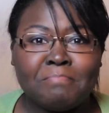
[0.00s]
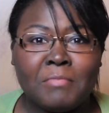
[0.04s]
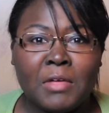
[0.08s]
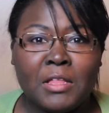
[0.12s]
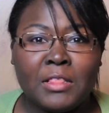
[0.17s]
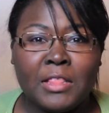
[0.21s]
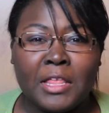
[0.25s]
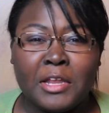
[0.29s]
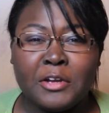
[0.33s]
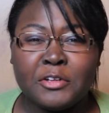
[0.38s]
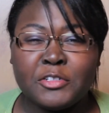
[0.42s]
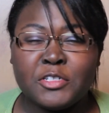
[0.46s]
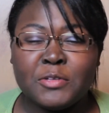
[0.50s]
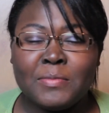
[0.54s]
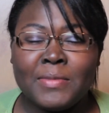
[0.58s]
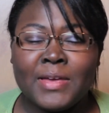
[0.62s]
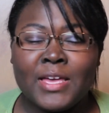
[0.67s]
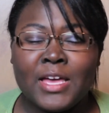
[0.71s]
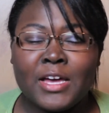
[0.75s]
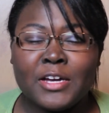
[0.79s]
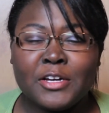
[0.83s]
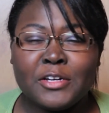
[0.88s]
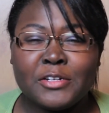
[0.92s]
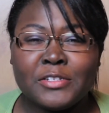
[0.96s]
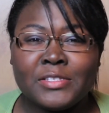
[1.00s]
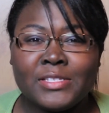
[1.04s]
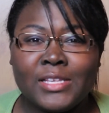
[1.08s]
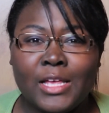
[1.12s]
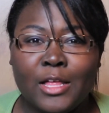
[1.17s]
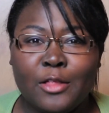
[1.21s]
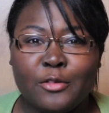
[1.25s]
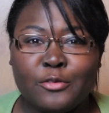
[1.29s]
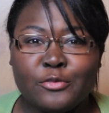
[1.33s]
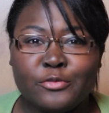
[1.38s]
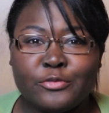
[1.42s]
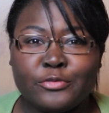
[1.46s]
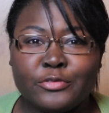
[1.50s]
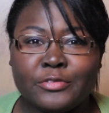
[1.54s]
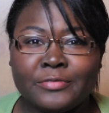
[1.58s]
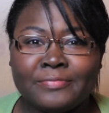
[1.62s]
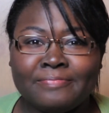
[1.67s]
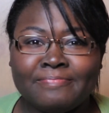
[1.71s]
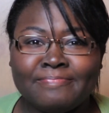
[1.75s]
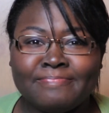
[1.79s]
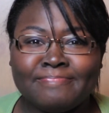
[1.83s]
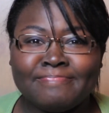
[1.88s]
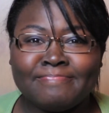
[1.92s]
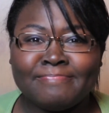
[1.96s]
A letter to my younger self.
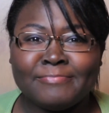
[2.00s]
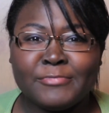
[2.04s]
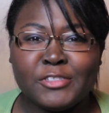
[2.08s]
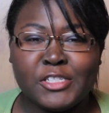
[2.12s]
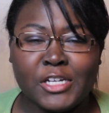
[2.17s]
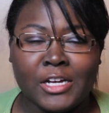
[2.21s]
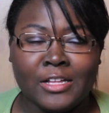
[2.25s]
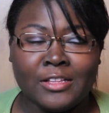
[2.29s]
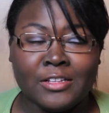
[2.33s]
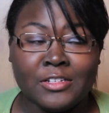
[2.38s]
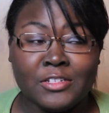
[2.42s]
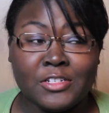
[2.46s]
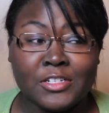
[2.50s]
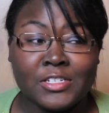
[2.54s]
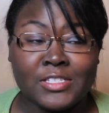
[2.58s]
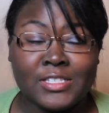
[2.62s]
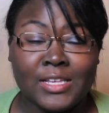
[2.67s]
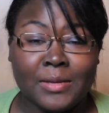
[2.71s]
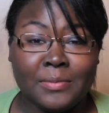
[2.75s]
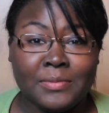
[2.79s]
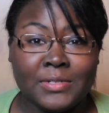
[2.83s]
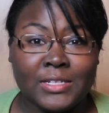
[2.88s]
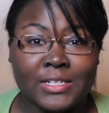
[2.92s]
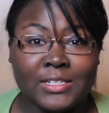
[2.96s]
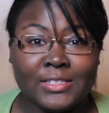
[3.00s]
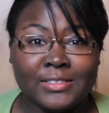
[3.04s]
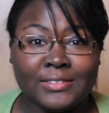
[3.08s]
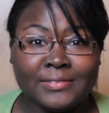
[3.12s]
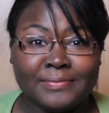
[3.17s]
Challenge accepted.